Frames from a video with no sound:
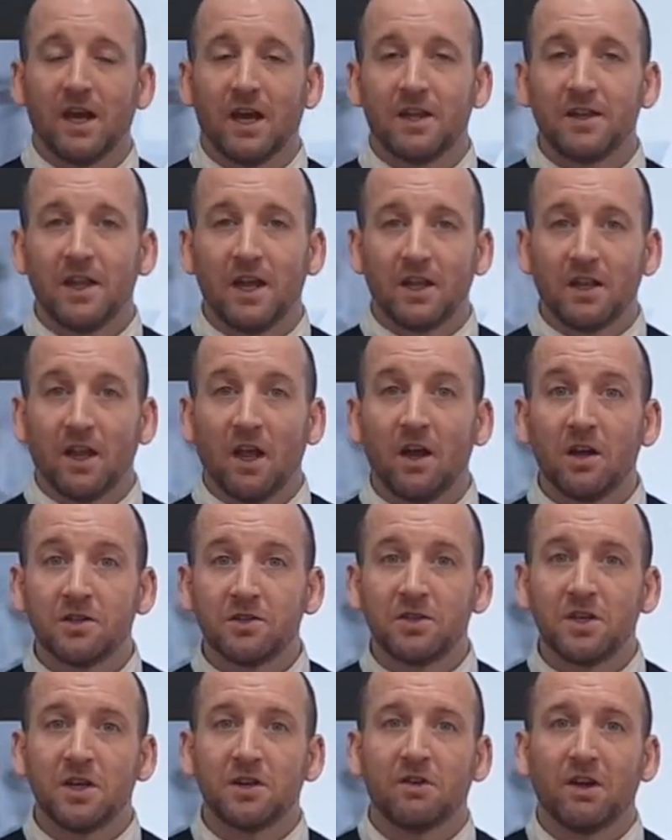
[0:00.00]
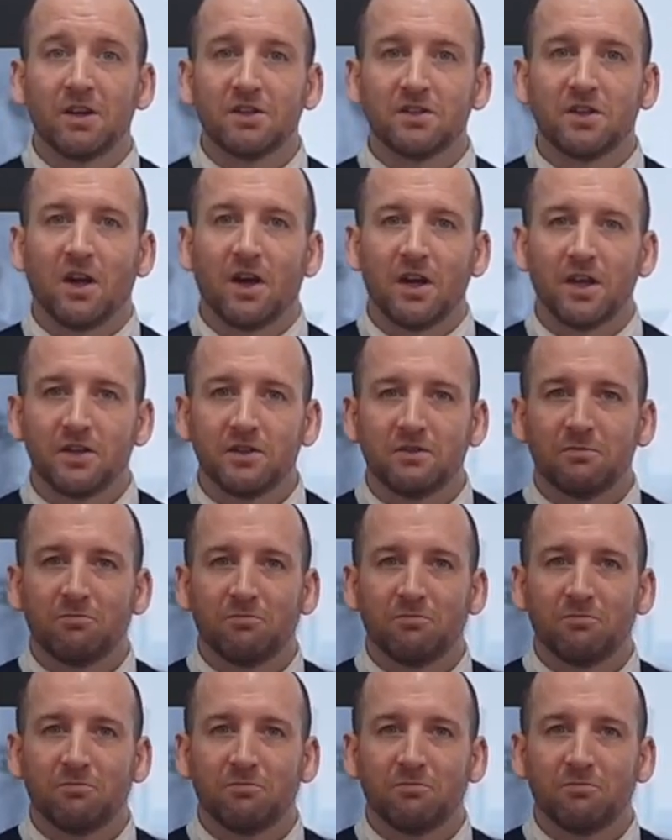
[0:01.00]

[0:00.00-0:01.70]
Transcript: and then last year I started